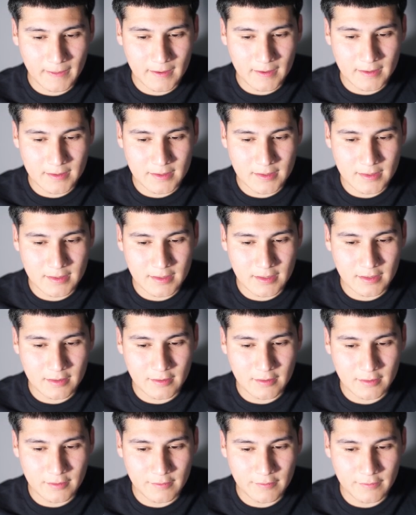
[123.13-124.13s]
instead
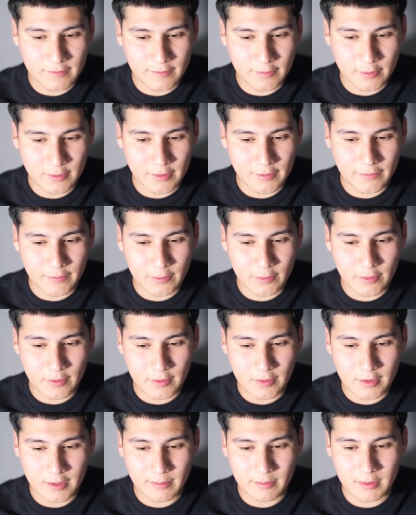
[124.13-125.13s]
of 44,
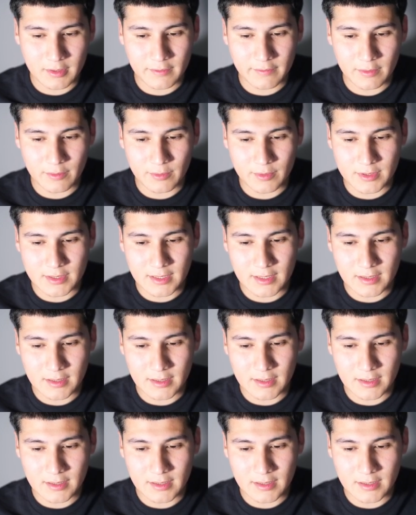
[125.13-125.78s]
I believe it was